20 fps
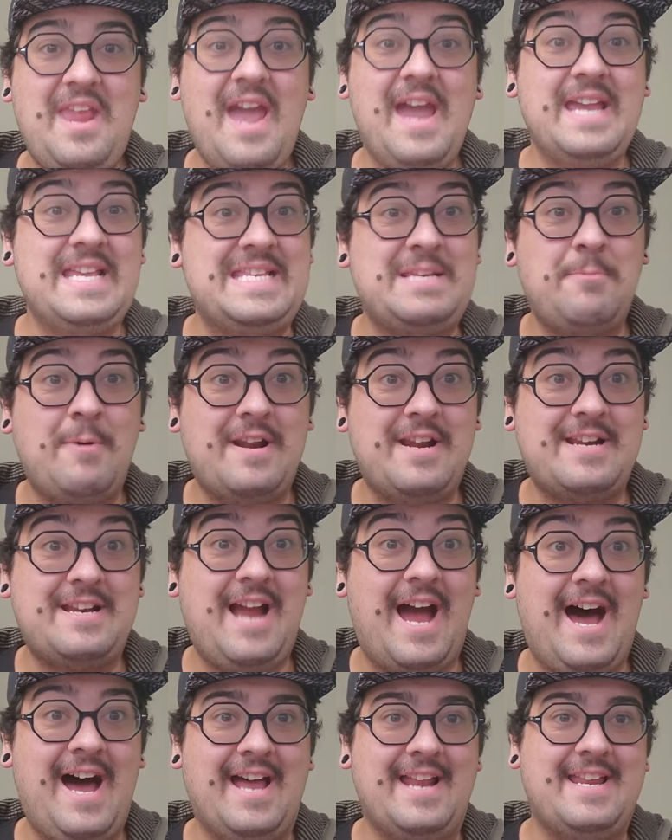I swear to
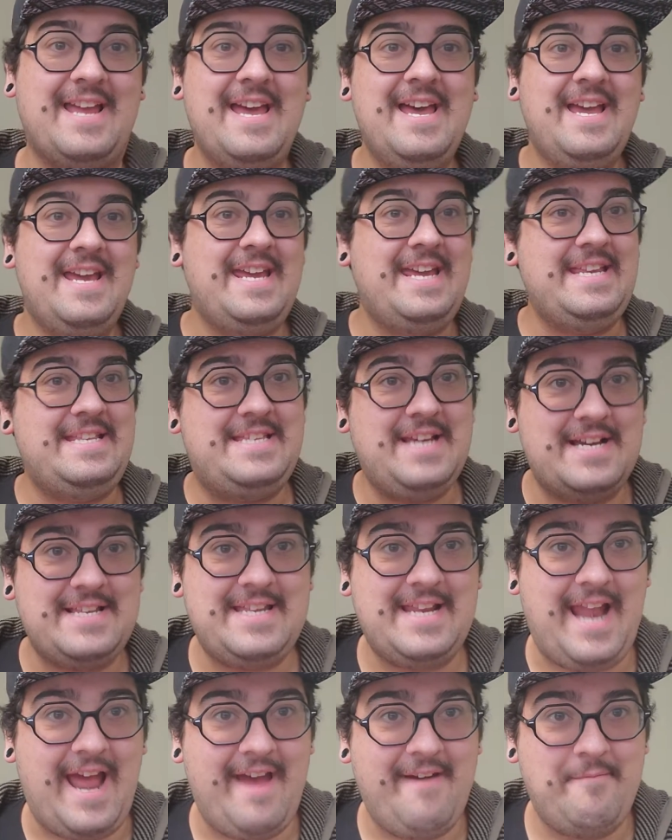God, he
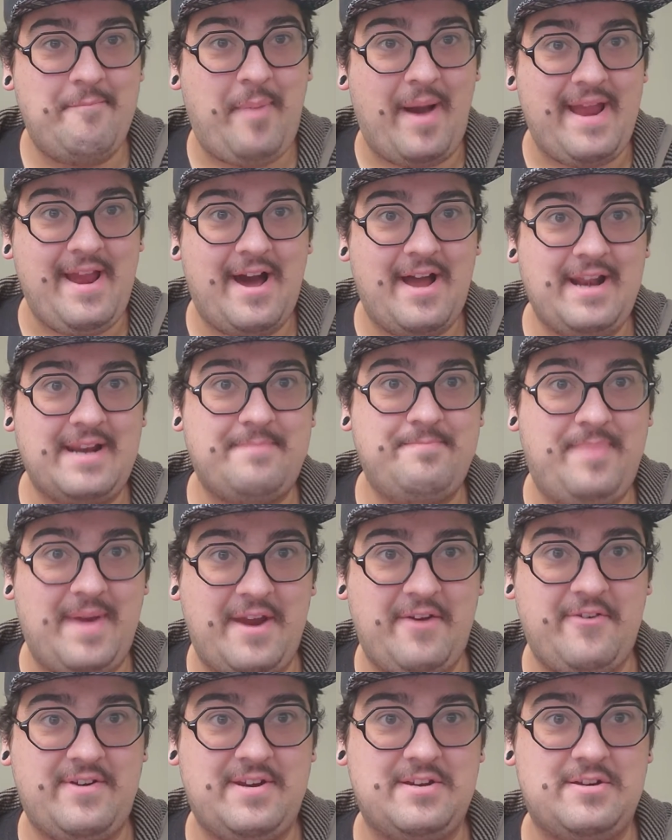doesn't have biotic
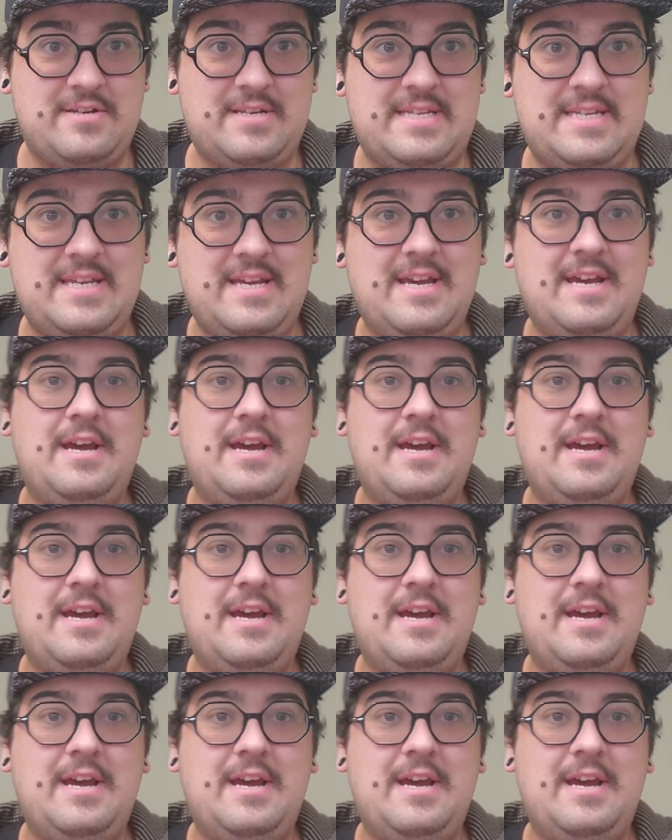barriers.